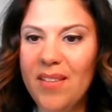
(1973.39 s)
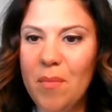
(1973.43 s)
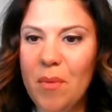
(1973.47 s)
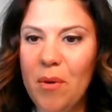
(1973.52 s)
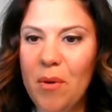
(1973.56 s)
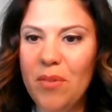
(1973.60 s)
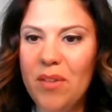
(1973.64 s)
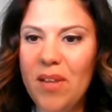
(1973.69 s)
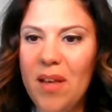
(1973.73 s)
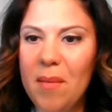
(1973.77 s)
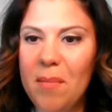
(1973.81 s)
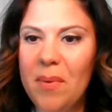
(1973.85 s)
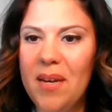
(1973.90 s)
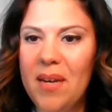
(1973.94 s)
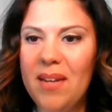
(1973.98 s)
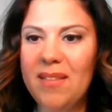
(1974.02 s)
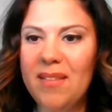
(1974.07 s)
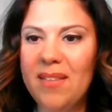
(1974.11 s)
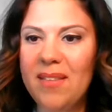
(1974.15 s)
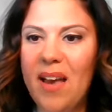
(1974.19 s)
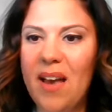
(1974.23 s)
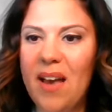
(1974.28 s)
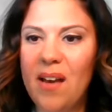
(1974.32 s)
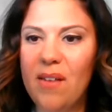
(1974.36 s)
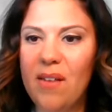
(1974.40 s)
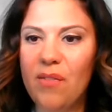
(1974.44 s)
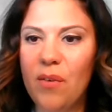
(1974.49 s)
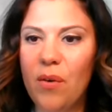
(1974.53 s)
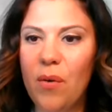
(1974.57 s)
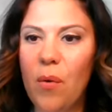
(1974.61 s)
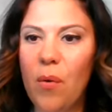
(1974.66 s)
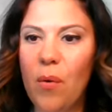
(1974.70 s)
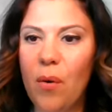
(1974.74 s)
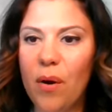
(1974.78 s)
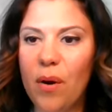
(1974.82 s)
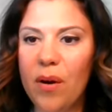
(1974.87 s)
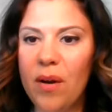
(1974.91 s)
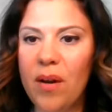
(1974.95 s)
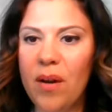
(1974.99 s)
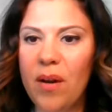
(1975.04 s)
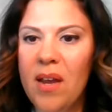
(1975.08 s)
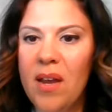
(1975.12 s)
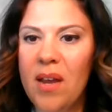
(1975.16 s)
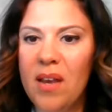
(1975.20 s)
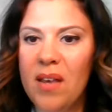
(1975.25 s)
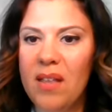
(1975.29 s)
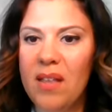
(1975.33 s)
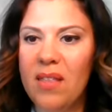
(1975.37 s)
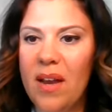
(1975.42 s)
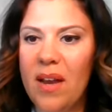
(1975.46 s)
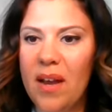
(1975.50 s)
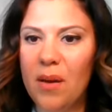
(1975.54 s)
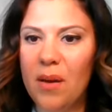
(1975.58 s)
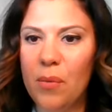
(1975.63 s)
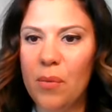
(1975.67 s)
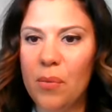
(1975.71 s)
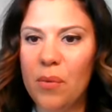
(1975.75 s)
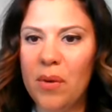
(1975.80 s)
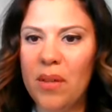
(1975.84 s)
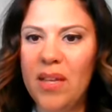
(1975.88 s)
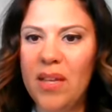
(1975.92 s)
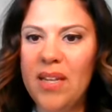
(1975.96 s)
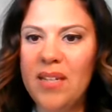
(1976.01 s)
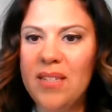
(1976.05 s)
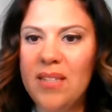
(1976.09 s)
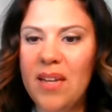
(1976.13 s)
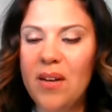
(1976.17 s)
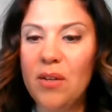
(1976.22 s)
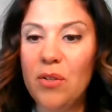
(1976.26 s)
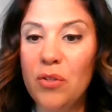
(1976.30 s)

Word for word: Most companies have core that really